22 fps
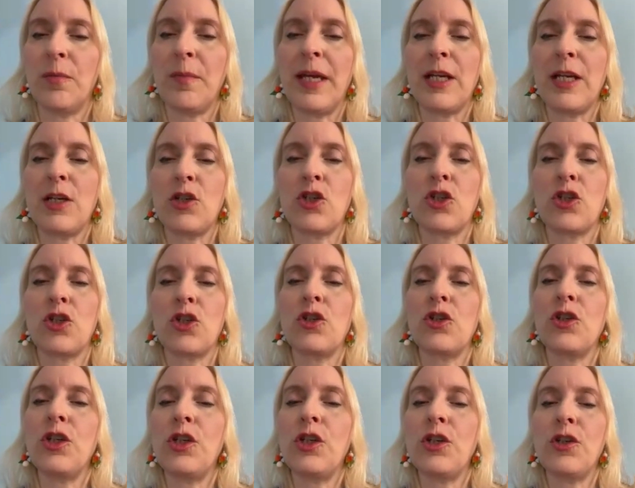Make
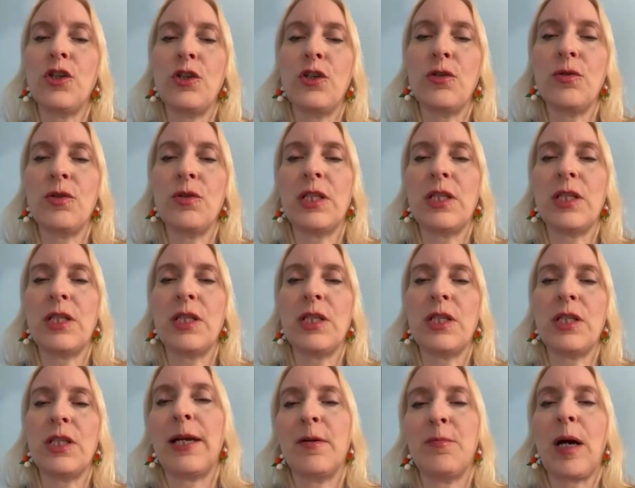sure you're using
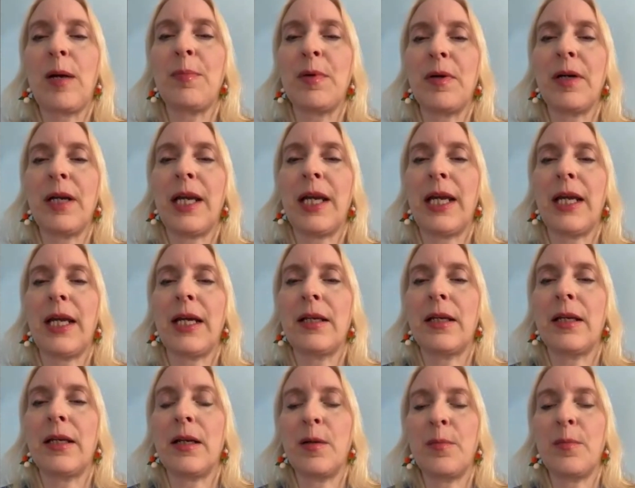proper
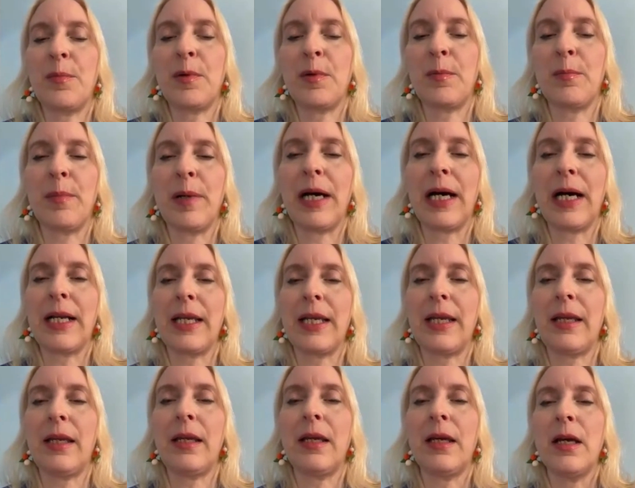hand and upper
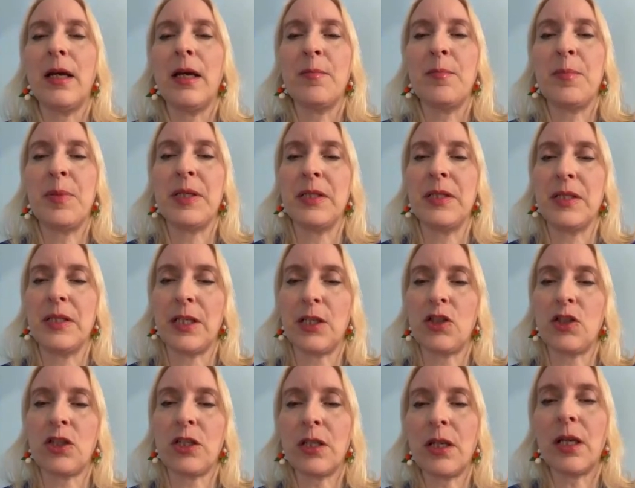body
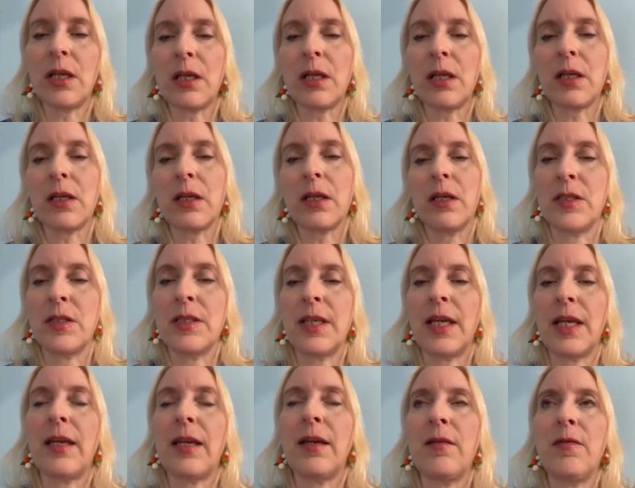positioning to
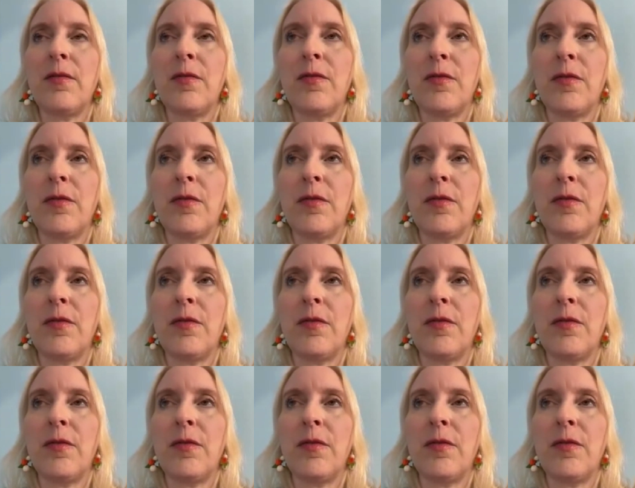save.